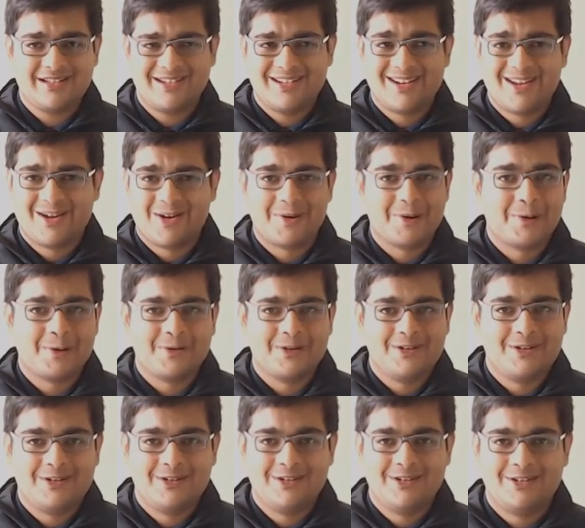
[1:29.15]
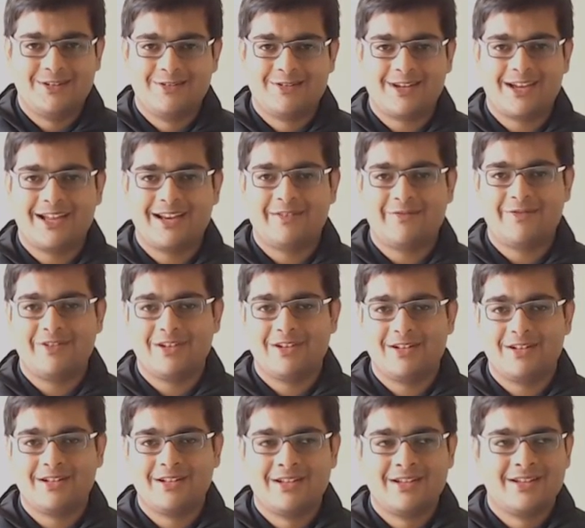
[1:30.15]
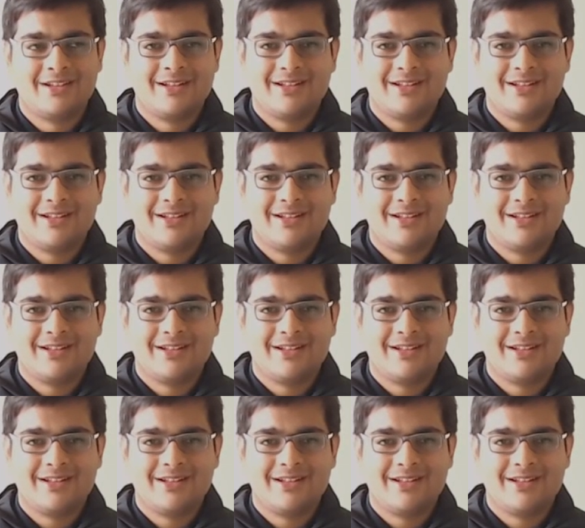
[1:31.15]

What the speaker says: No, you kind of feel